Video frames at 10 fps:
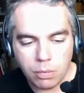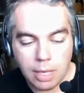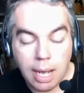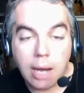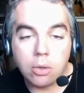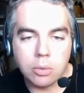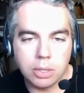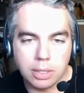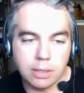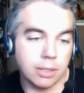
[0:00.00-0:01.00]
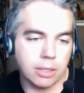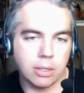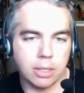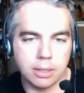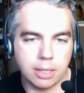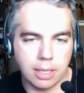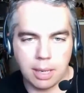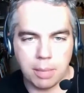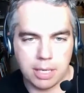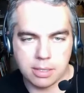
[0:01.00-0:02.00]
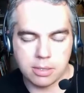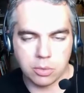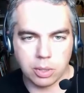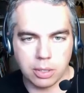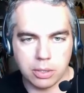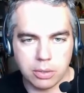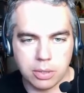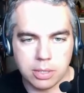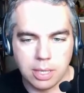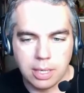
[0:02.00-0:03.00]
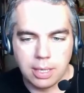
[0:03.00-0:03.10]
how do the current kind of hypothesis we're working through is,